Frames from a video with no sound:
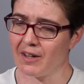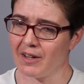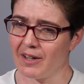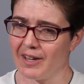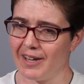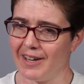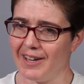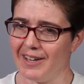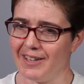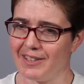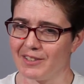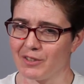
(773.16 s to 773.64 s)

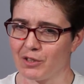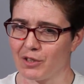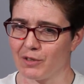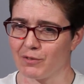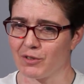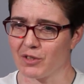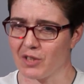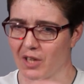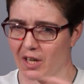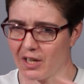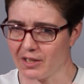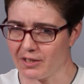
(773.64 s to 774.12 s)
I sort
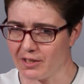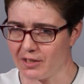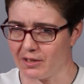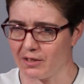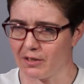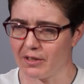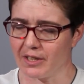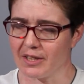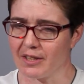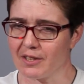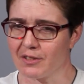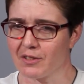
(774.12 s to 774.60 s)
of started
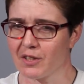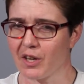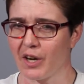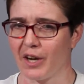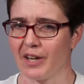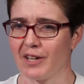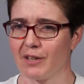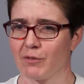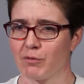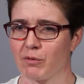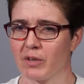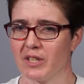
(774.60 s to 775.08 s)
doing this
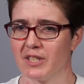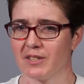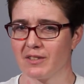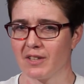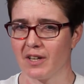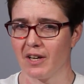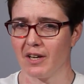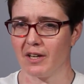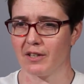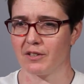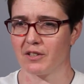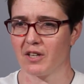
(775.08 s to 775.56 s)
kind of
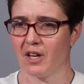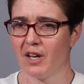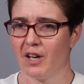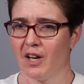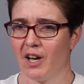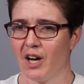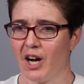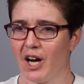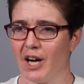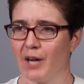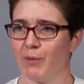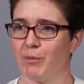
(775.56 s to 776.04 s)
research,
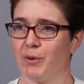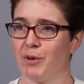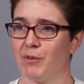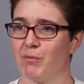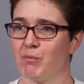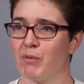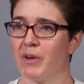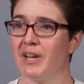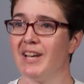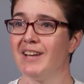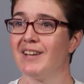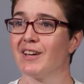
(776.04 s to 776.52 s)
I would
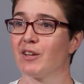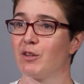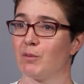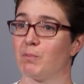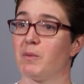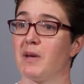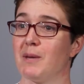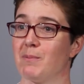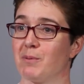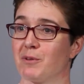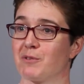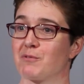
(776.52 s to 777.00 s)
read other
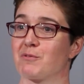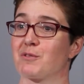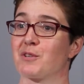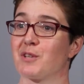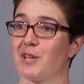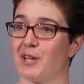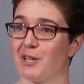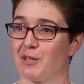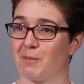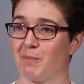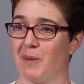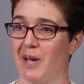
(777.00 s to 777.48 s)
people's
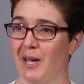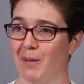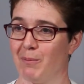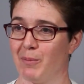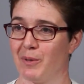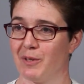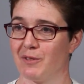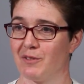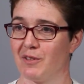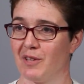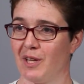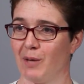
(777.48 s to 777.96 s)
research
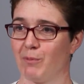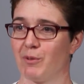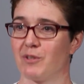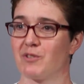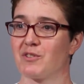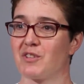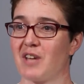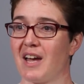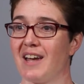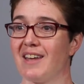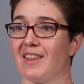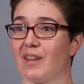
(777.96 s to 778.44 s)
papers and they would
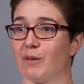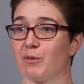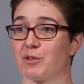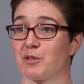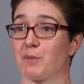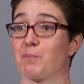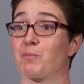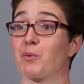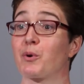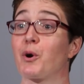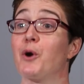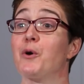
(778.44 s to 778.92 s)
say there
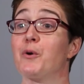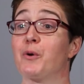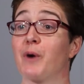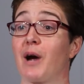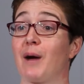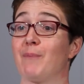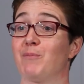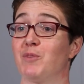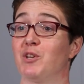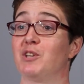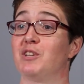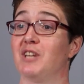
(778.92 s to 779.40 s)
was a
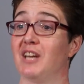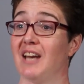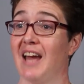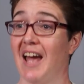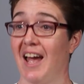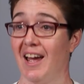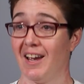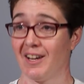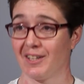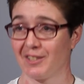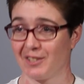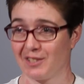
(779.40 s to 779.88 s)
program that did
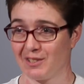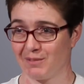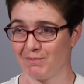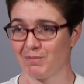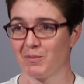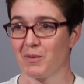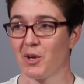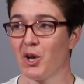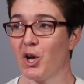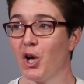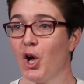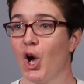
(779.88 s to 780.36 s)
X.
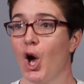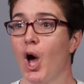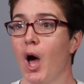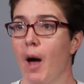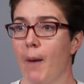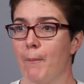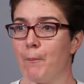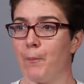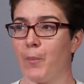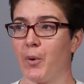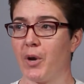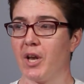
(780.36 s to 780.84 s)

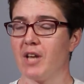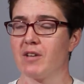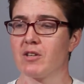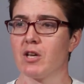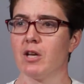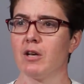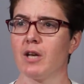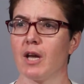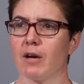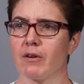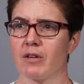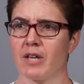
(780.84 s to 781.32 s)
But it
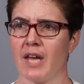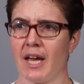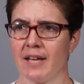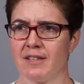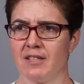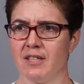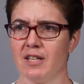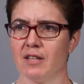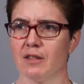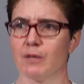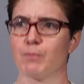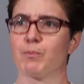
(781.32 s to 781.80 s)
turned out
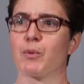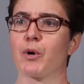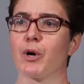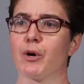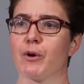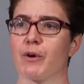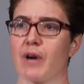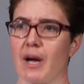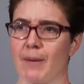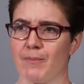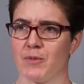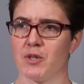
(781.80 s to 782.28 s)
getting the
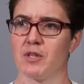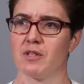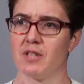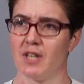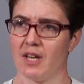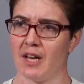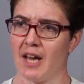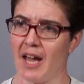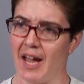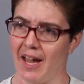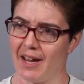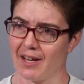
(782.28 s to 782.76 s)
program that
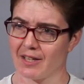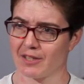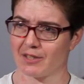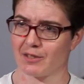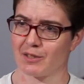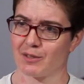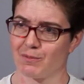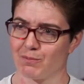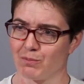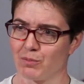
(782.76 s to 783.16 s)
did X